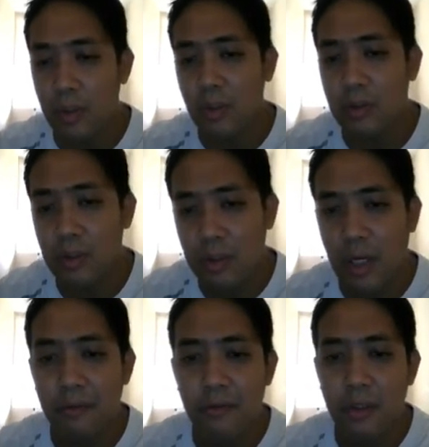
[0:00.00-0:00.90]
because the
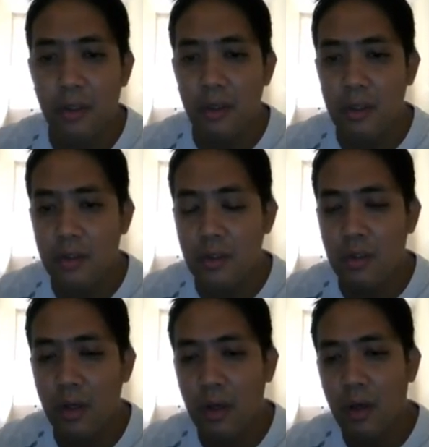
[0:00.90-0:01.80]
shafting is
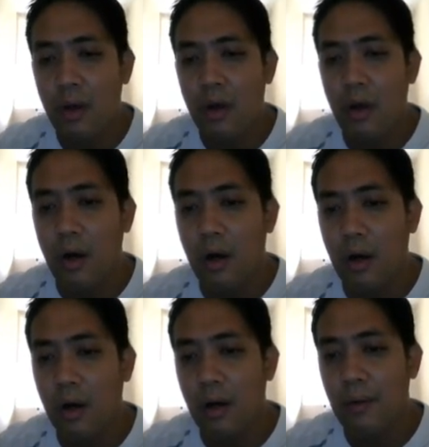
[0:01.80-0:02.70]

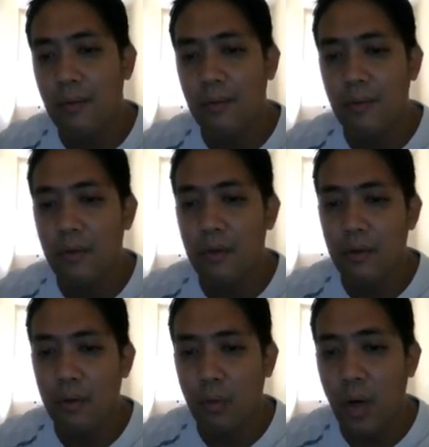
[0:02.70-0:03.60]
uh,
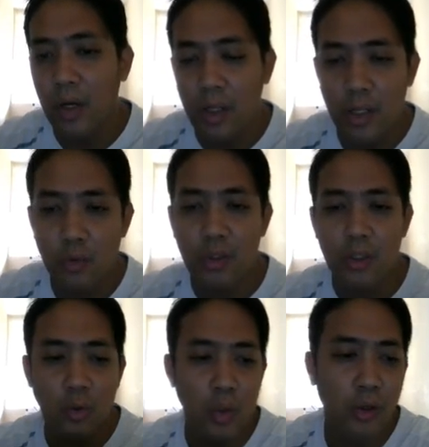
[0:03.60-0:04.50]
1 inch, which
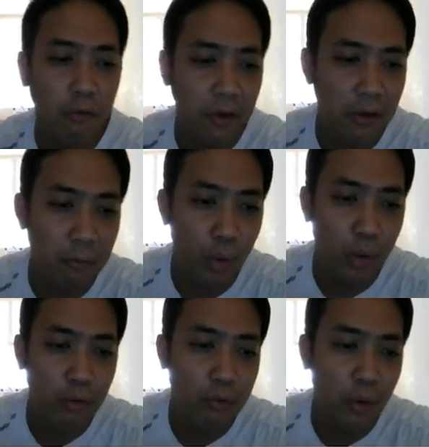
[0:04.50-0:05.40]
is
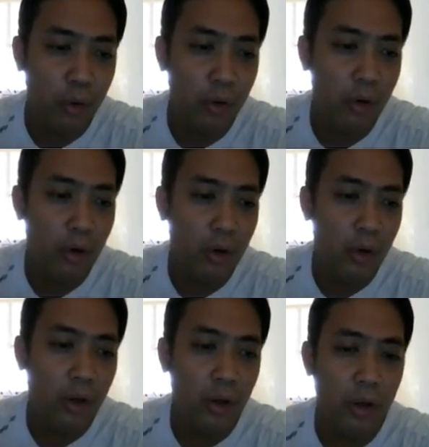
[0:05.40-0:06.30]
25.4,
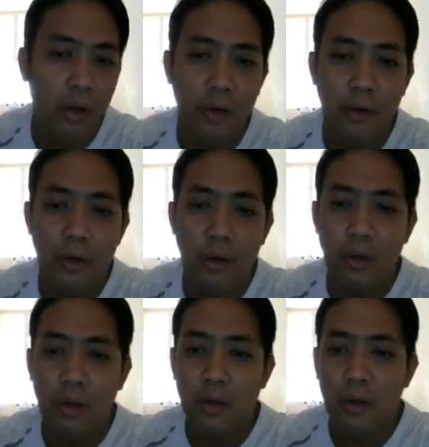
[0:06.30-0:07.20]
and
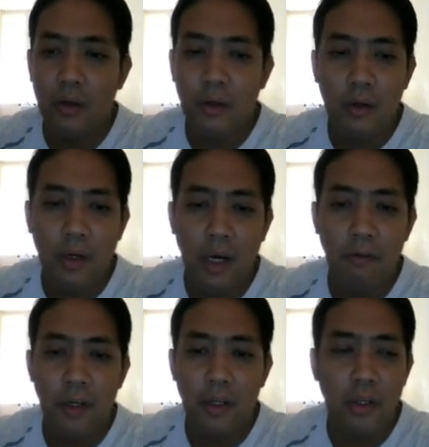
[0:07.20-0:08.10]
half
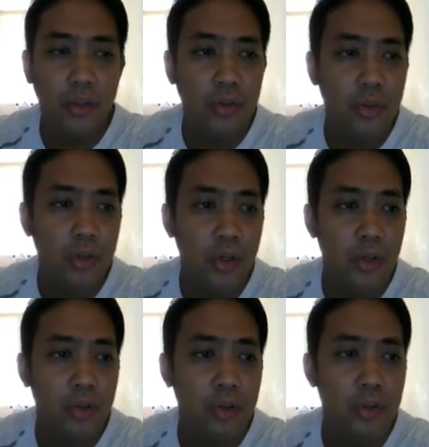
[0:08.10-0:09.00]
an inch
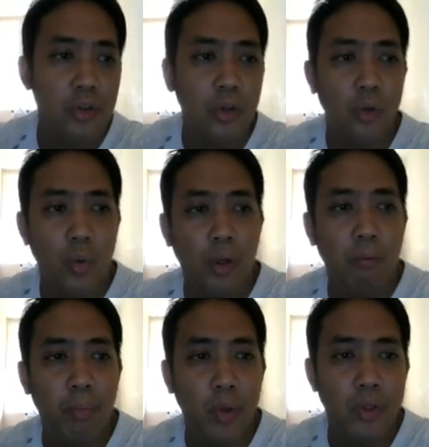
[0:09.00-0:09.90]
is
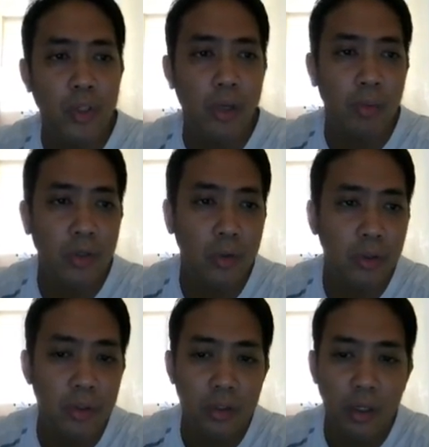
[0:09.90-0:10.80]
12.7. So
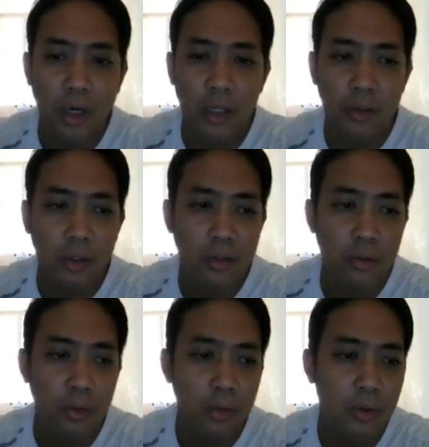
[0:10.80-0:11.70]
this is the cut
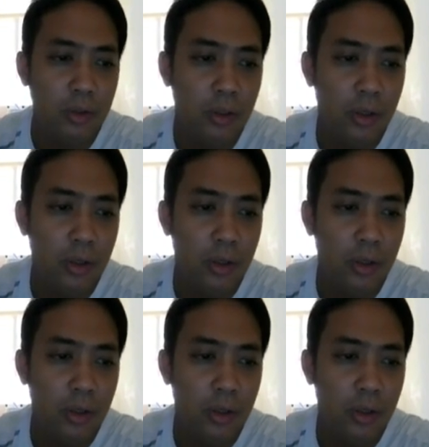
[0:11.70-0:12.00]
extrude.